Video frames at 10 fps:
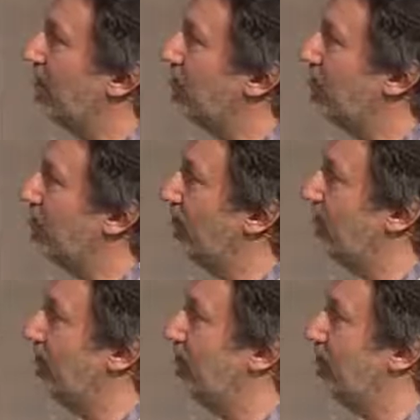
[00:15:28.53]

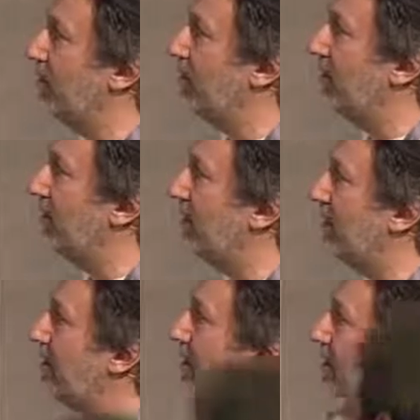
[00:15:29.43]
sulfated
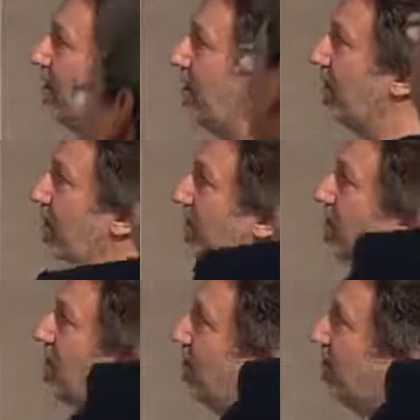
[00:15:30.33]
polysaccharides of marine
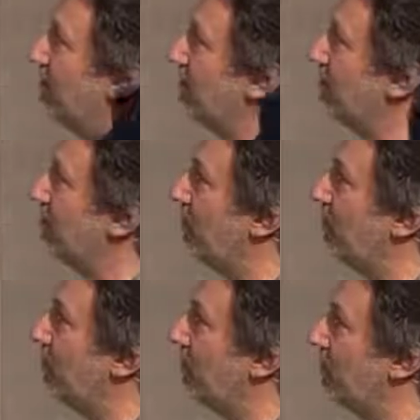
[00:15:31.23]
origin from
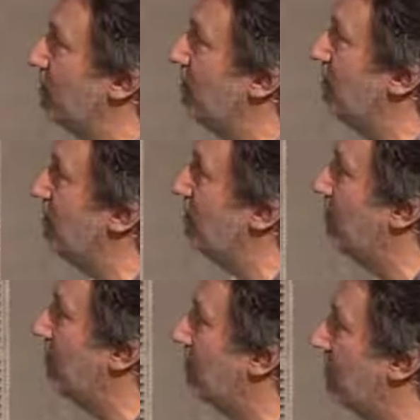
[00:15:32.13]
sponges, sea
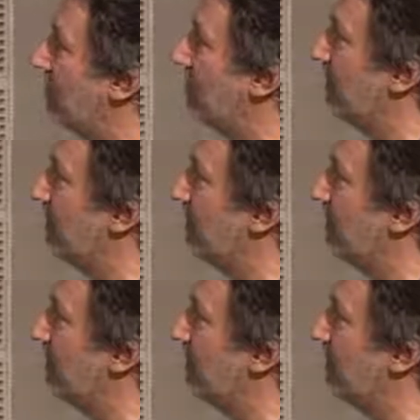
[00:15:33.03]
cucumbers, and